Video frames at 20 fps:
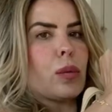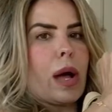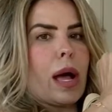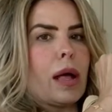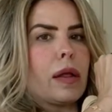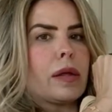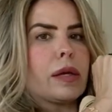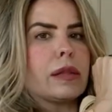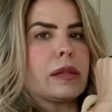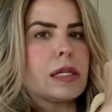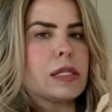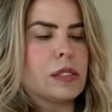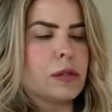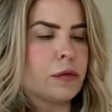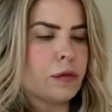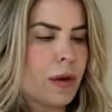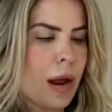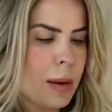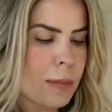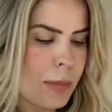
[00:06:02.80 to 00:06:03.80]
well in this
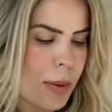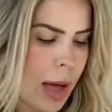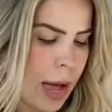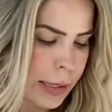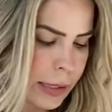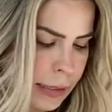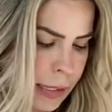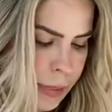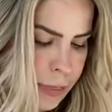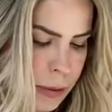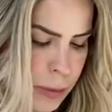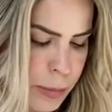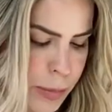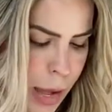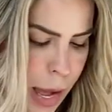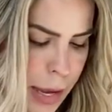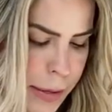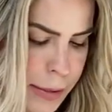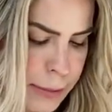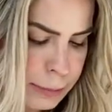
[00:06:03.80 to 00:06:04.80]
front pocket at the
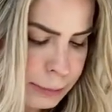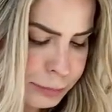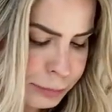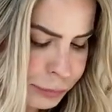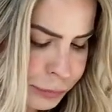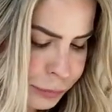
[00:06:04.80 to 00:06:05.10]
bottom.